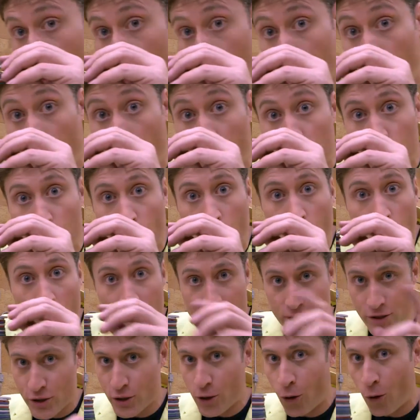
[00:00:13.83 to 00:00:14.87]
Oh, or
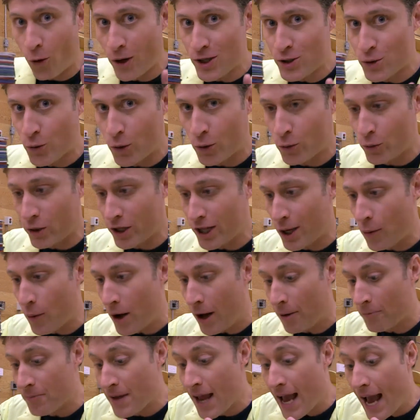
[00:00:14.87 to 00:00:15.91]
coins. Coins work really
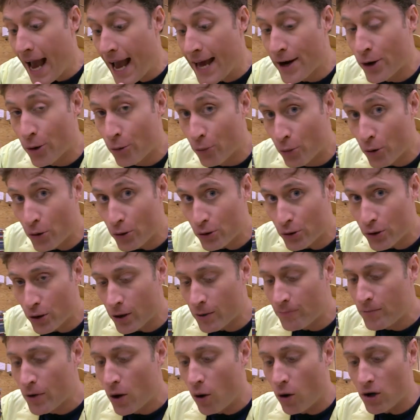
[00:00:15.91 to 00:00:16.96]
well. And a
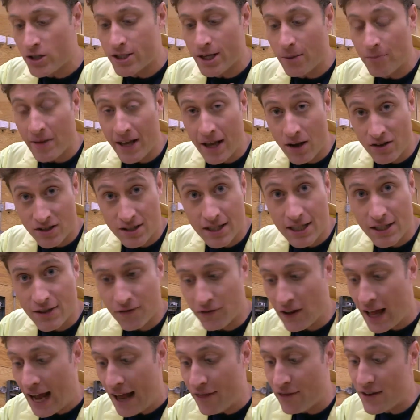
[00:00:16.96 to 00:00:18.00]
ruler or something else
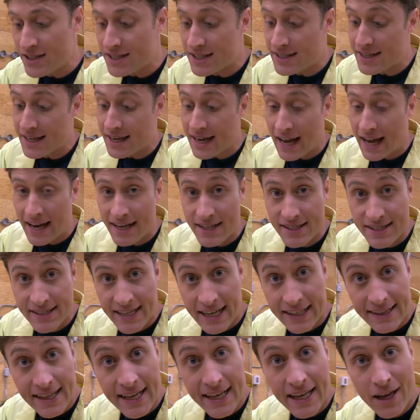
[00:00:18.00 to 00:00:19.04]
that's flat. This is the kind of
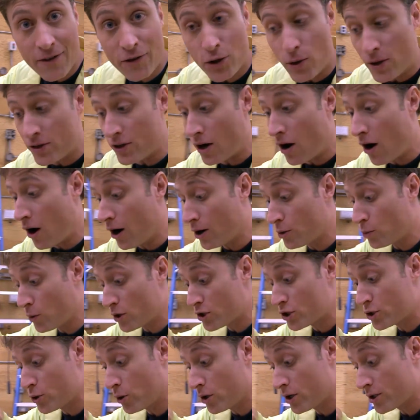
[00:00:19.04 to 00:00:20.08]
stick they give you at the
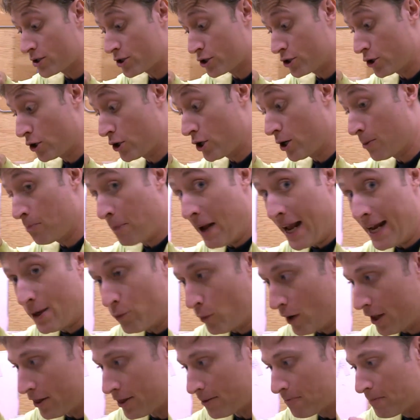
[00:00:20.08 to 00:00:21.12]
hardware store to stir your
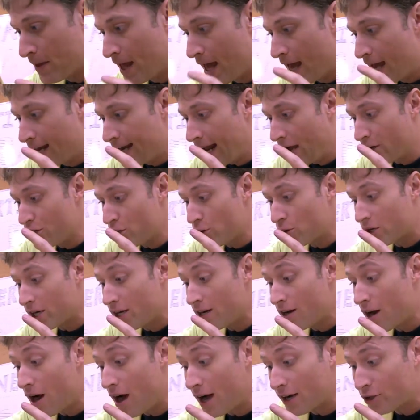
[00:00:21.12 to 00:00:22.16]
paint with. Now, you
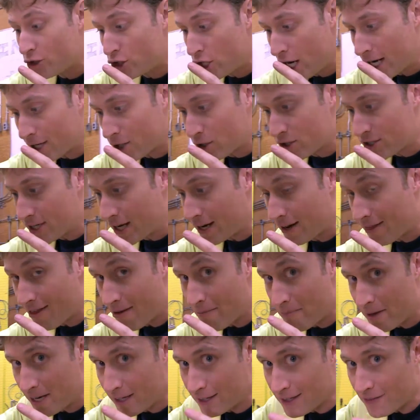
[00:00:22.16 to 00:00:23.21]
can knock checkers out of
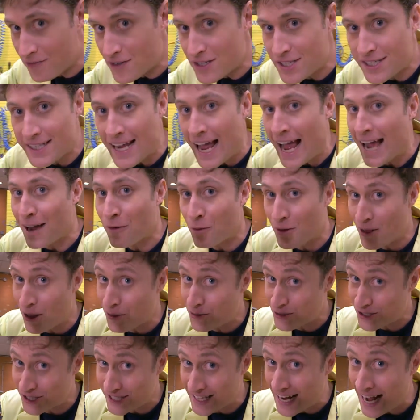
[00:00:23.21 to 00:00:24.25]
the middle of the stack
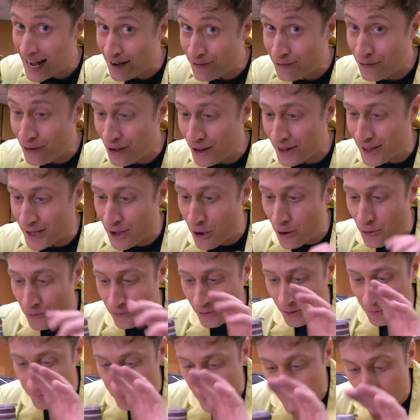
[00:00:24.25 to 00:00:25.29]
without the stack falling
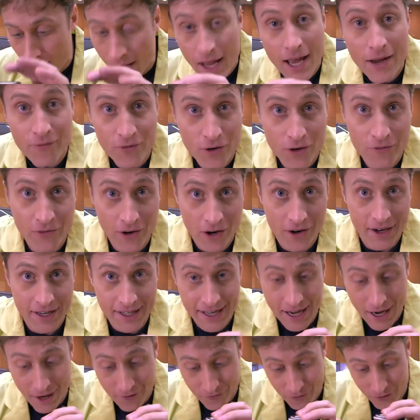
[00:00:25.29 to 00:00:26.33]
over if you're
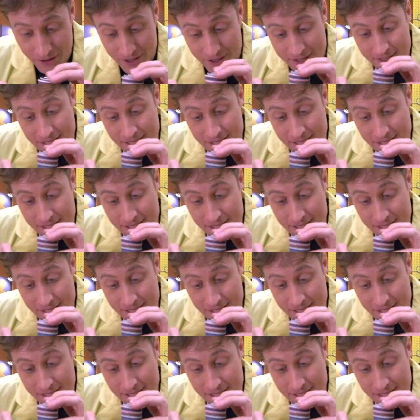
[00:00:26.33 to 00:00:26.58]
very careful.